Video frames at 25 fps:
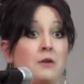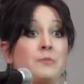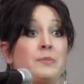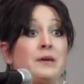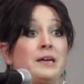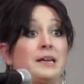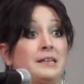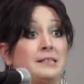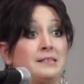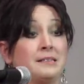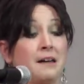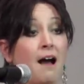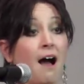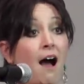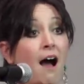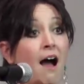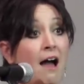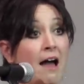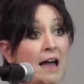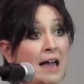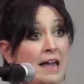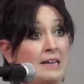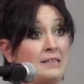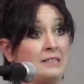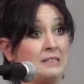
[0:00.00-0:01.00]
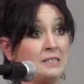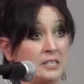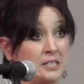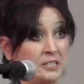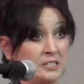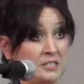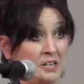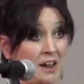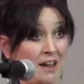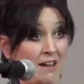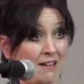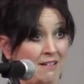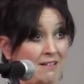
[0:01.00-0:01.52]
Because I,
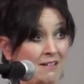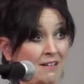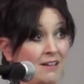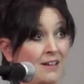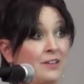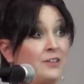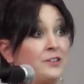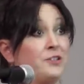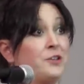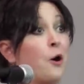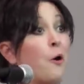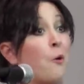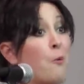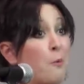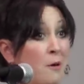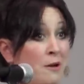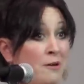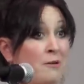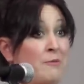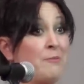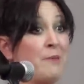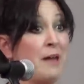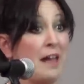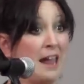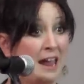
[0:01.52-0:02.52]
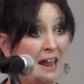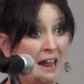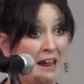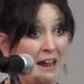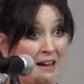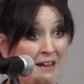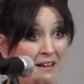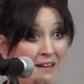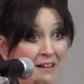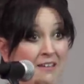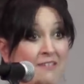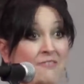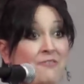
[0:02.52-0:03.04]
Tisha, don't want to
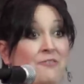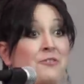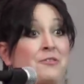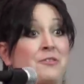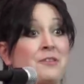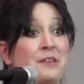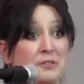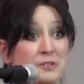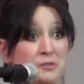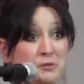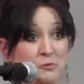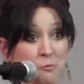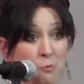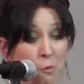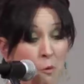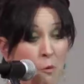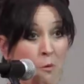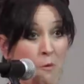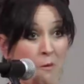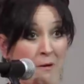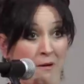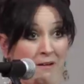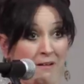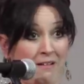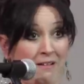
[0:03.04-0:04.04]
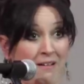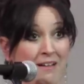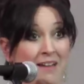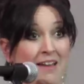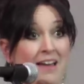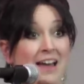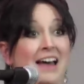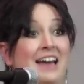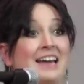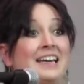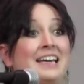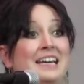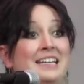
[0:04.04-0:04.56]
pay for this war
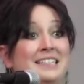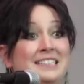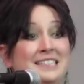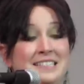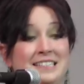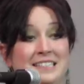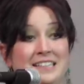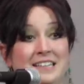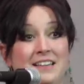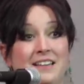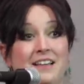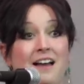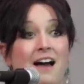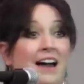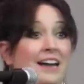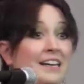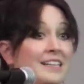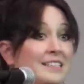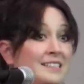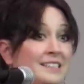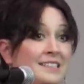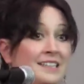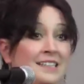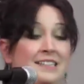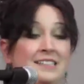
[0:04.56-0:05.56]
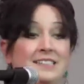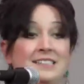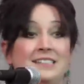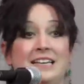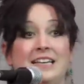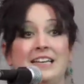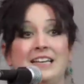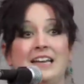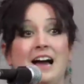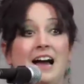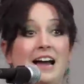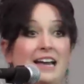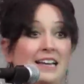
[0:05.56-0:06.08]
against ISIS
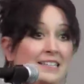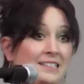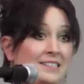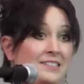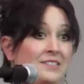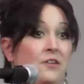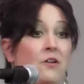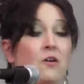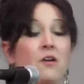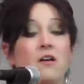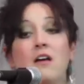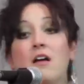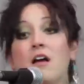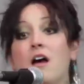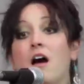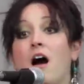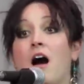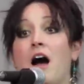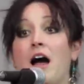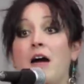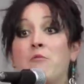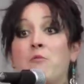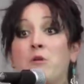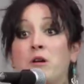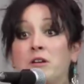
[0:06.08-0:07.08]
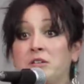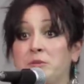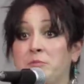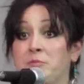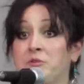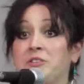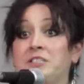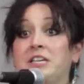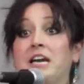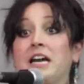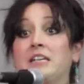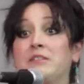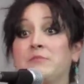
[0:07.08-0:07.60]
and ISIL. I want to
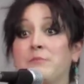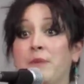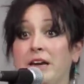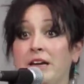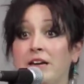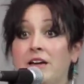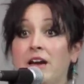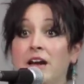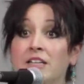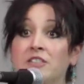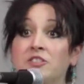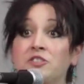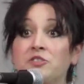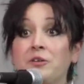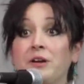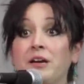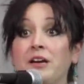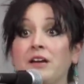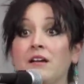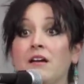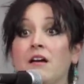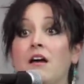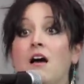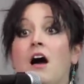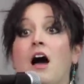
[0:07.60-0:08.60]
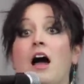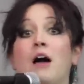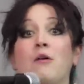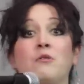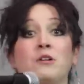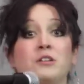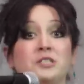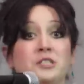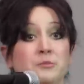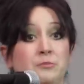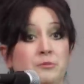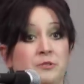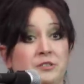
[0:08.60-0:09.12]
protect my country. I
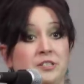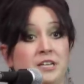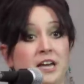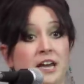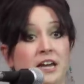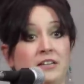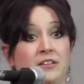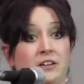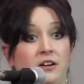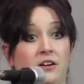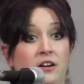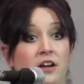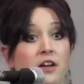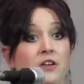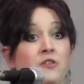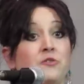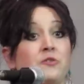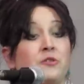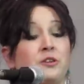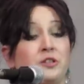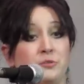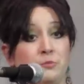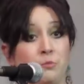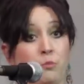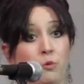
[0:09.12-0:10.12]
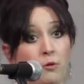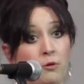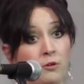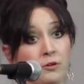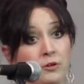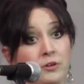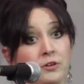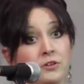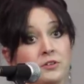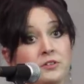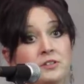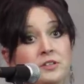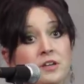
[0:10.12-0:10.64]
want to protect our country's
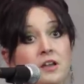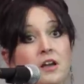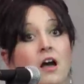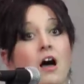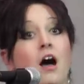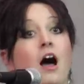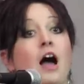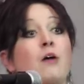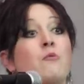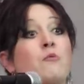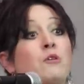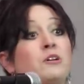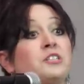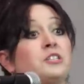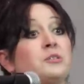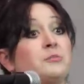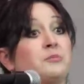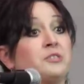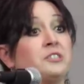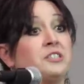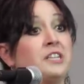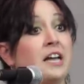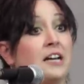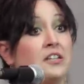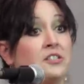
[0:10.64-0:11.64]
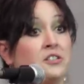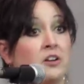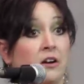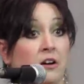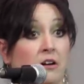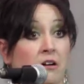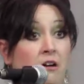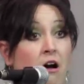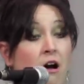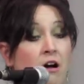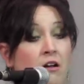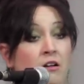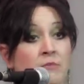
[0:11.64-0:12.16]
borders. I want to protect
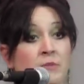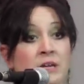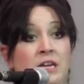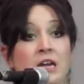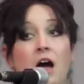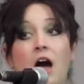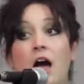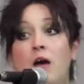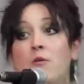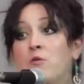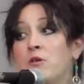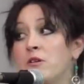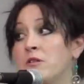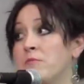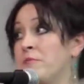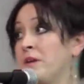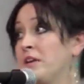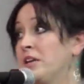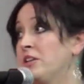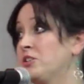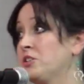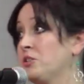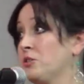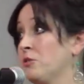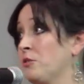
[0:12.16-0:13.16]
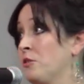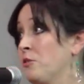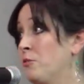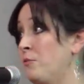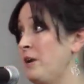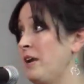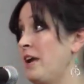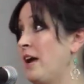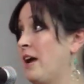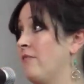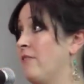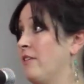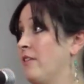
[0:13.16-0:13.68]
our economy. I want to make sure that
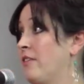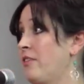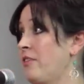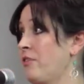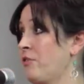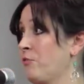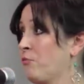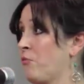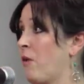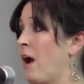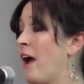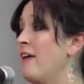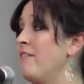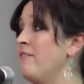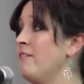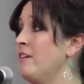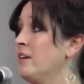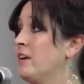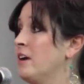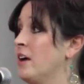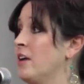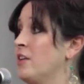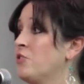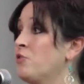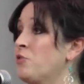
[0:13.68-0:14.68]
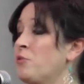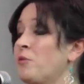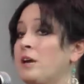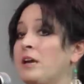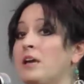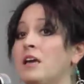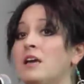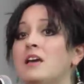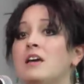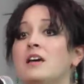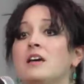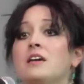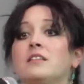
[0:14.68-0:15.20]
we have a thriving
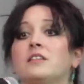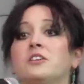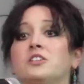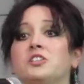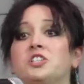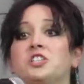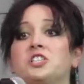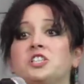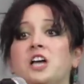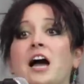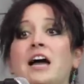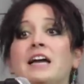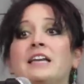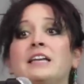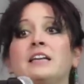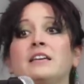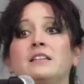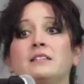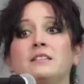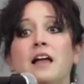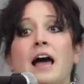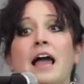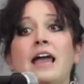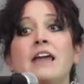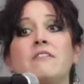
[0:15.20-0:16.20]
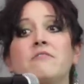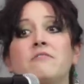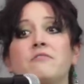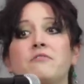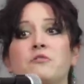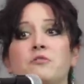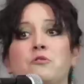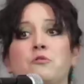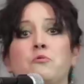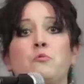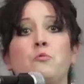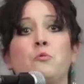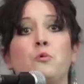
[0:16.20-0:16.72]
country, the shining light
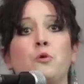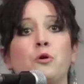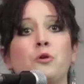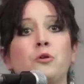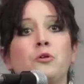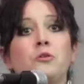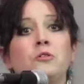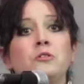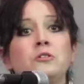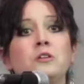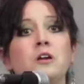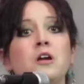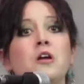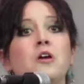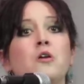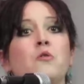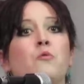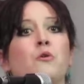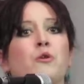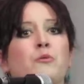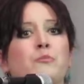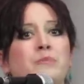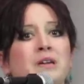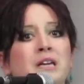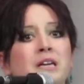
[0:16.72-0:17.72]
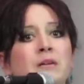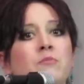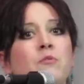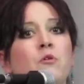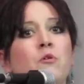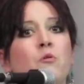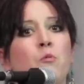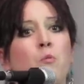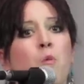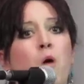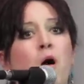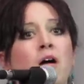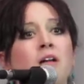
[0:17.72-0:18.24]
for the world, where
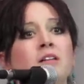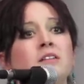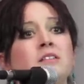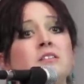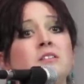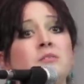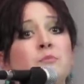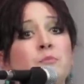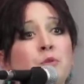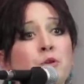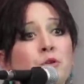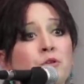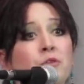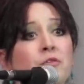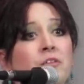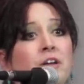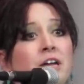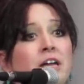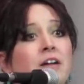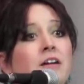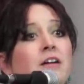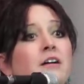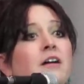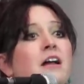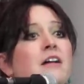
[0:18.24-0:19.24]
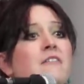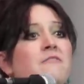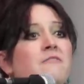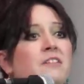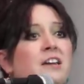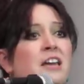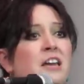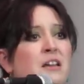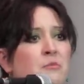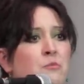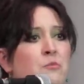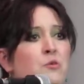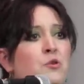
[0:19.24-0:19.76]
people want to move here
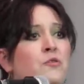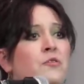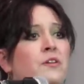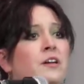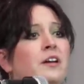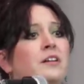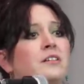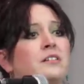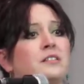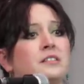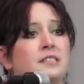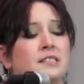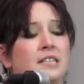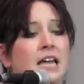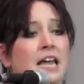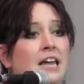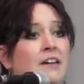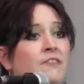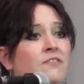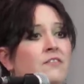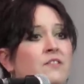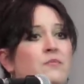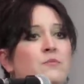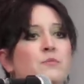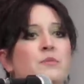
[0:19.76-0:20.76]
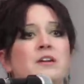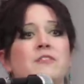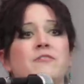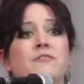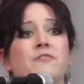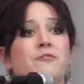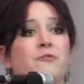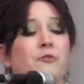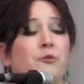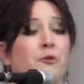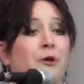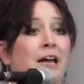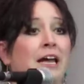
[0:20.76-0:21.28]
and can move here safe and be
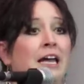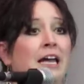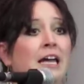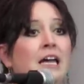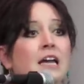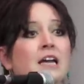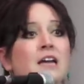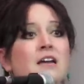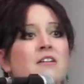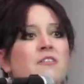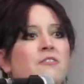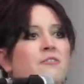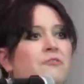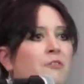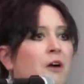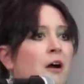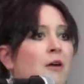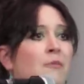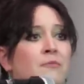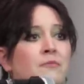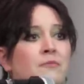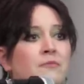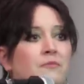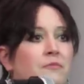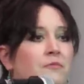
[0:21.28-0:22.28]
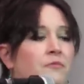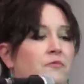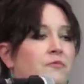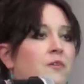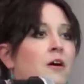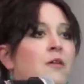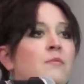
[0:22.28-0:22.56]
free from